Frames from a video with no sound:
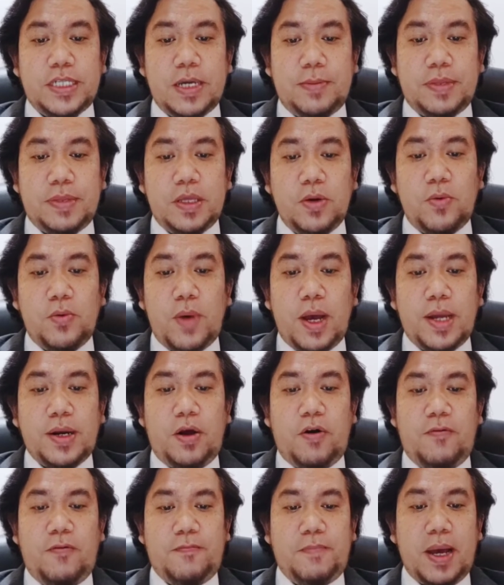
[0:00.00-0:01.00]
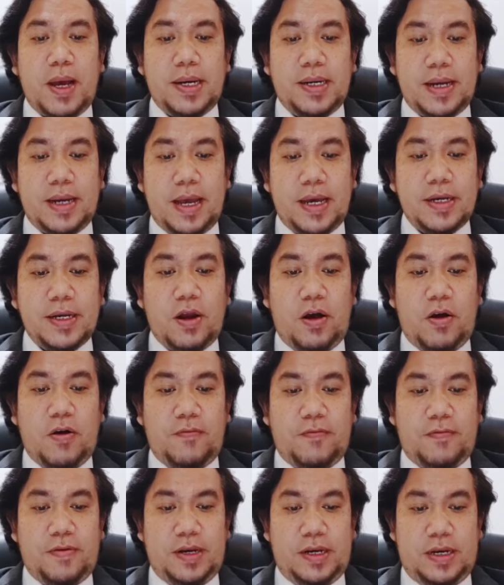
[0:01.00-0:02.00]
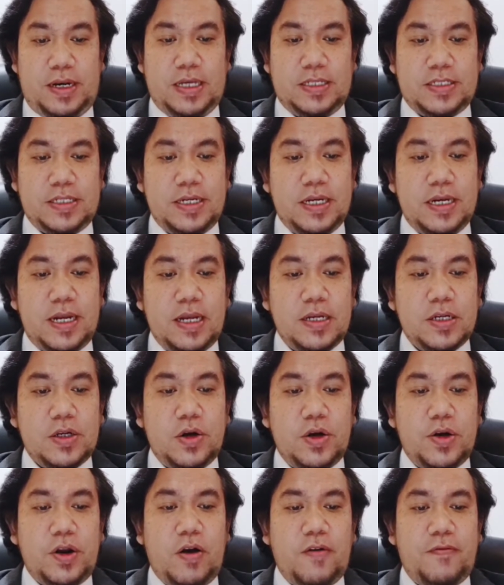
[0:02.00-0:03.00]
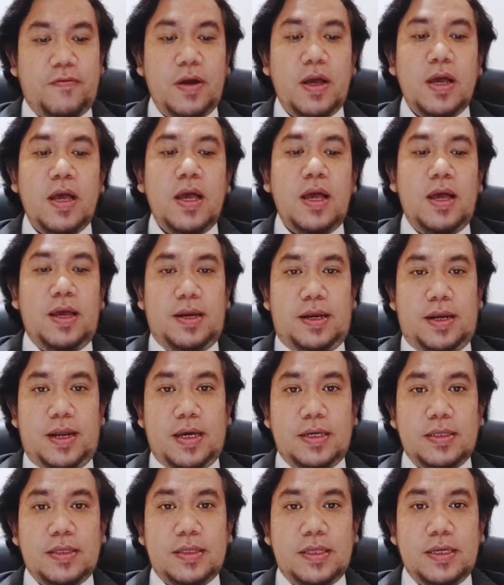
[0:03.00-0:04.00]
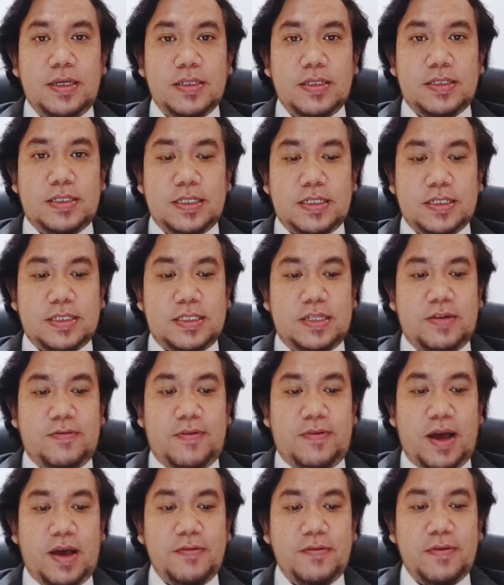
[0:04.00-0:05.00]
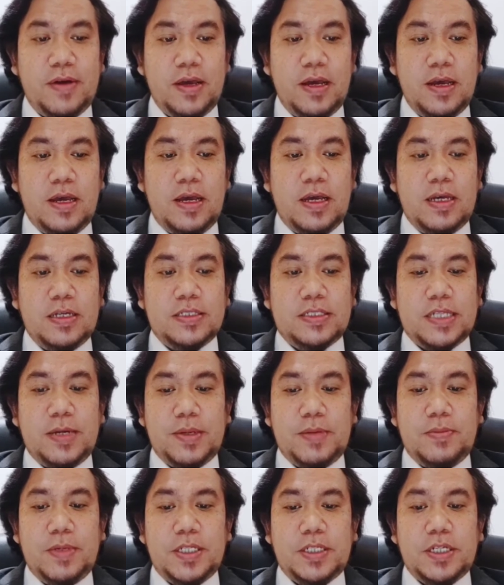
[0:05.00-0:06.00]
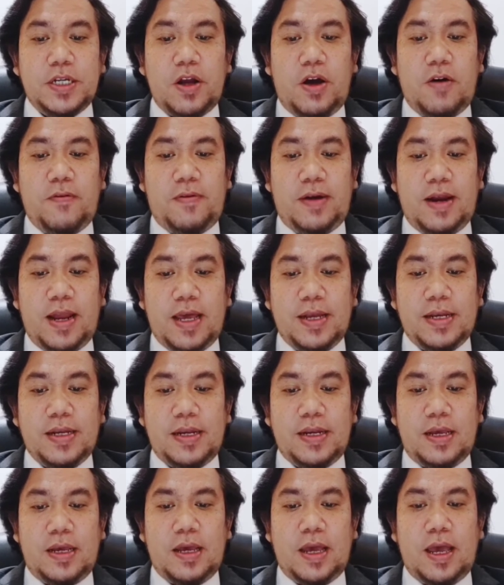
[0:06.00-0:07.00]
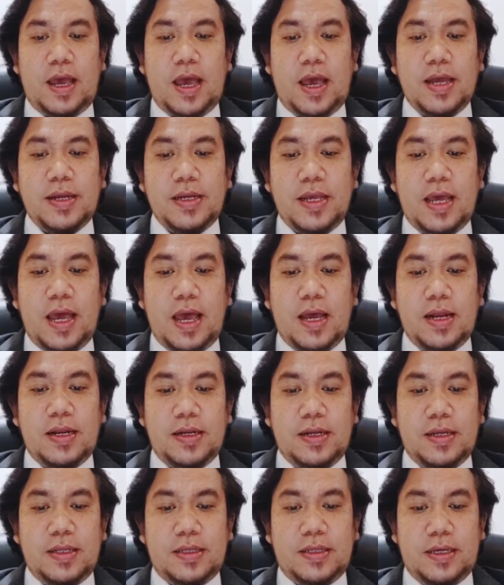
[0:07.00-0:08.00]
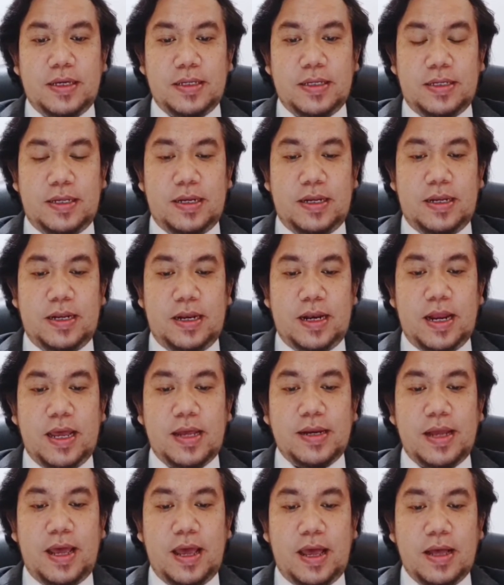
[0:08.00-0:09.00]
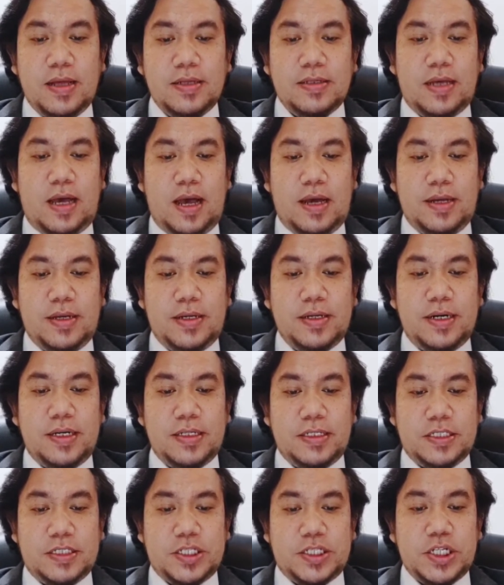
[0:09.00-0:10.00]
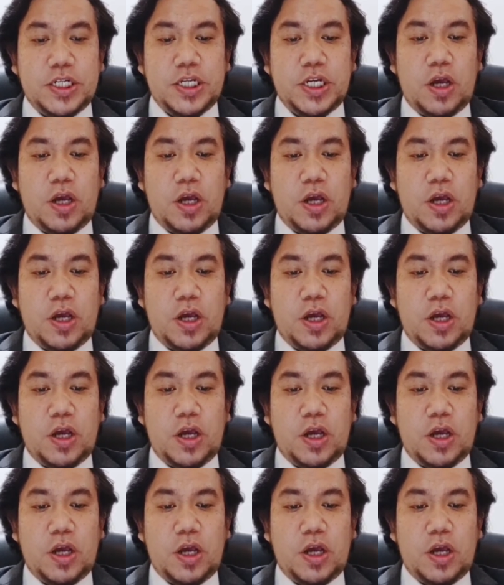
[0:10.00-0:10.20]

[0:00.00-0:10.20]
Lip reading: 1 of Part 9 of National Land Code of 1965, subdivision of land, any alienated land held under registry